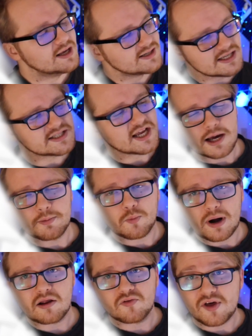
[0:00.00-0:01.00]
Doesn't come
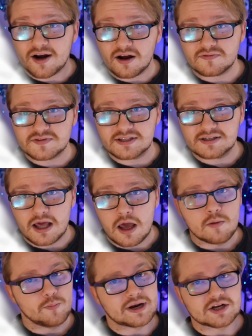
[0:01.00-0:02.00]
around that often,
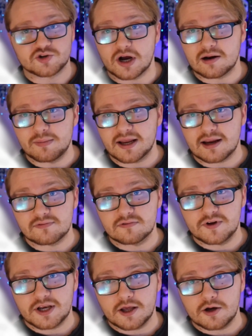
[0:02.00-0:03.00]
but I try to make every
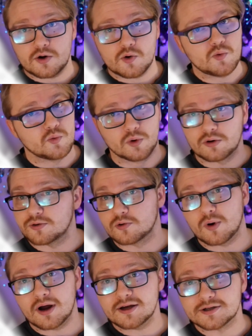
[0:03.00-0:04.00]
video worth your
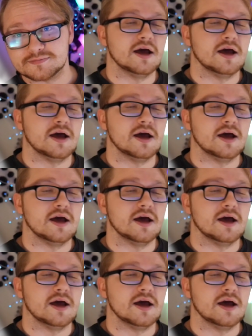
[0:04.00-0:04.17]
while.